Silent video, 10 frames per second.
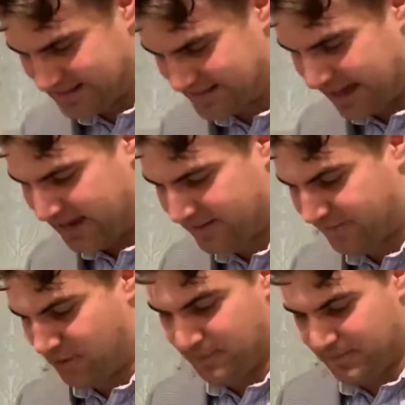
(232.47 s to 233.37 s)
get
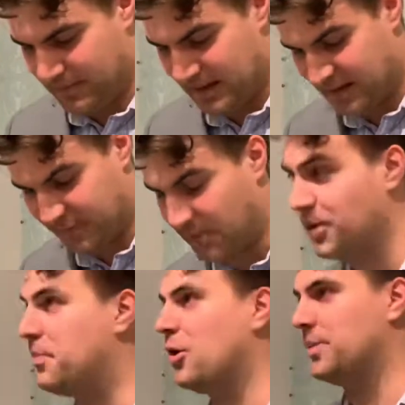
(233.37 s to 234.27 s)
from the
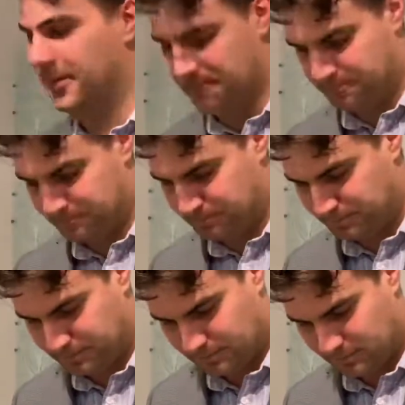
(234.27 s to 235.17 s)
pulpit,
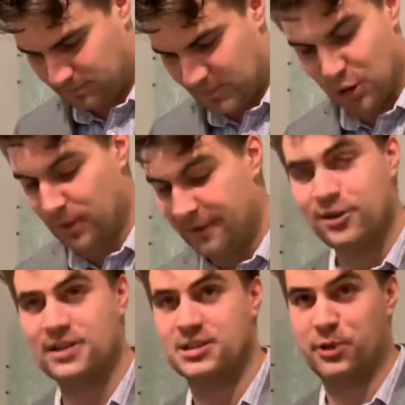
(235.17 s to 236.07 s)

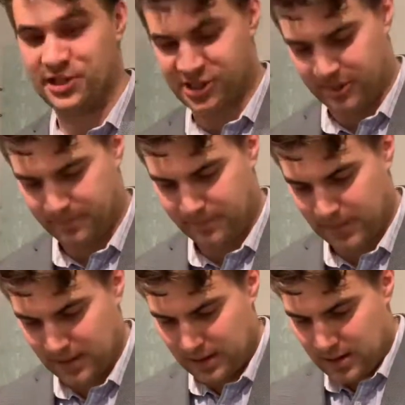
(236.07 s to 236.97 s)
whoever is preaching.
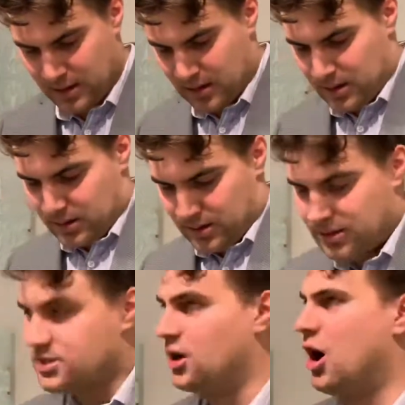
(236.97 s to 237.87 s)

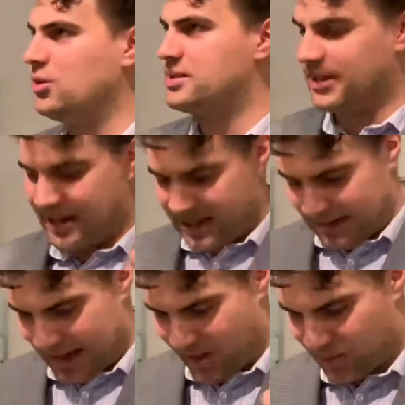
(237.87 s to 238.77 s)
So alternating
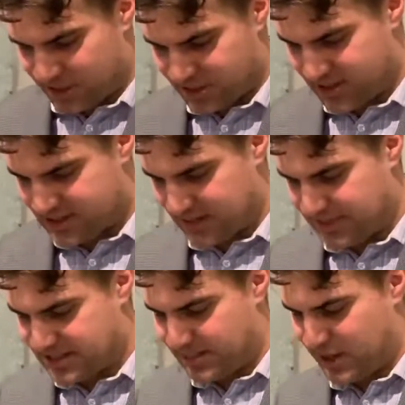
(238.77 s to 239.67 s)
languages
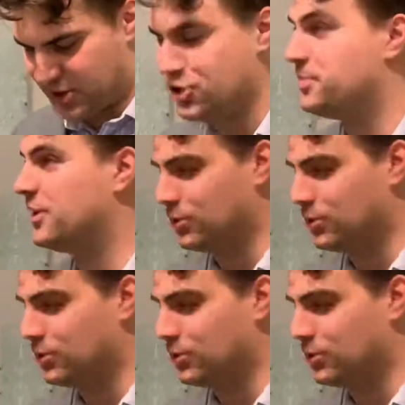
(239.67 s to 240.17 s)
seems to be a good middle